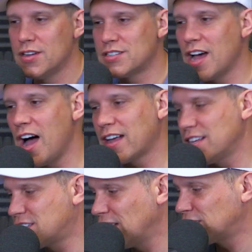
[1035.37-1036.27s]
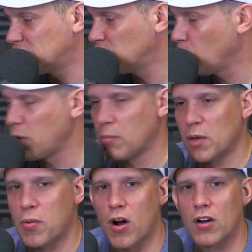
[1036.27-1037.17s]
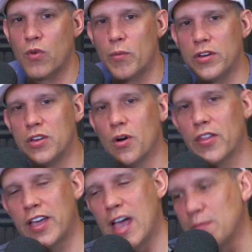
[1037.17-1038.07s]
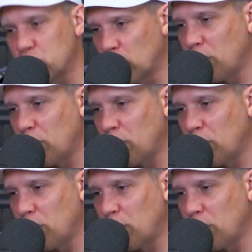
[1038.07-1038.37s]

to Hockey Sense, and they'll be a big part of what we do on the Cam and Strick